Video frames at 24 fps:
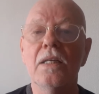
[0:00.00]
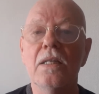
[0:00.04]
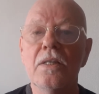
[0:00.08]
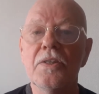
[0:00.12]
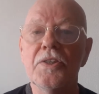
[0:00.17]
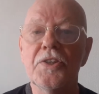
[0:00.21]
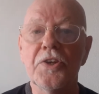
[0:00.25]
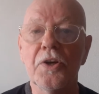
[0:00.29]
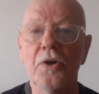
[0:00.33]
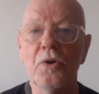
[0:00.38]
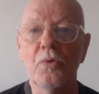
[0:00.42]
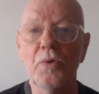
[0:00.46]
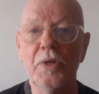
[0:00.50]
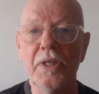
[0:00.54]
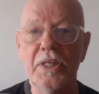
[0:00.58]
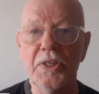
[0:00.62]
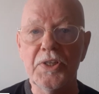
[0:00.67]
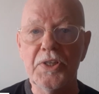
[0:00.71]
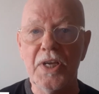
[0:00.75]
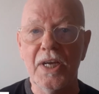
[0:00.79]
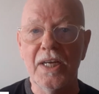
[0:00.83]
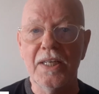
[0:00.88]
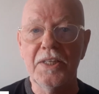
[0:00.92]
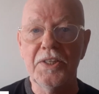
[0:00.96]
So we
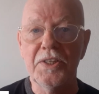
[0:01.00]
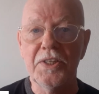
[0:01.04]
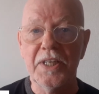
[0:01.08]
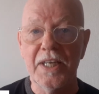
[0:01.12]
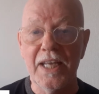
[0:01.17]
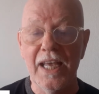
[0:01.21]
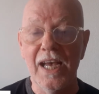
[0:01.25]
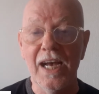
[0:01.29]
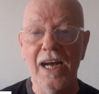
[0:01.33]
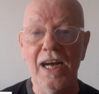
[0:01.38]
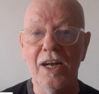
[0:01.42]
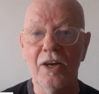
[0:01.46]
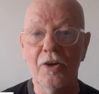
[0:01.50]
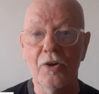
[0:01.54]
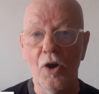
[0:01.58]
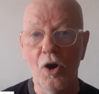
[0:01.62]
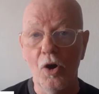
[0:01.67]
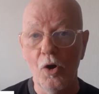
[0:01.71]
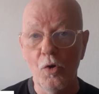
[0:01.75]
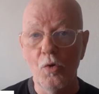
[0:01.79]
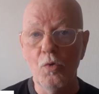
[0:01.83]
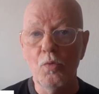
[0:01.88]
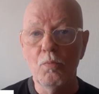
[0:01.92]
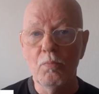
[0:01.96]
decided to get our
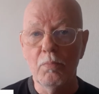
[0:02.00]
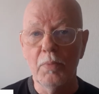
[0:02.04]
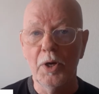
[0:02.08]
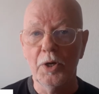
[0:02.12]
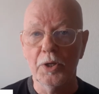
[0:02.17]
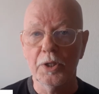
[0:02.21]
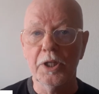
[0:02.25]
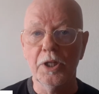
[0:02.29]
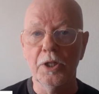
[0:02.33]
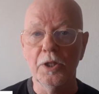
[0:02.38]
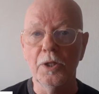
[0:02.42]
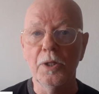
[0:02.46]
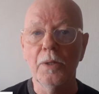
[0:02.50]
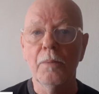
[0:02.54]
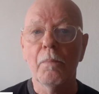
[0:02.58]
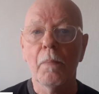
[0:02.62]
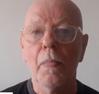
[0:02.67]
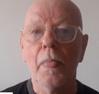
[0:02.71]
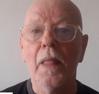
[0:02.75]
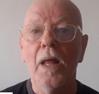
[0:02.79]
own bottle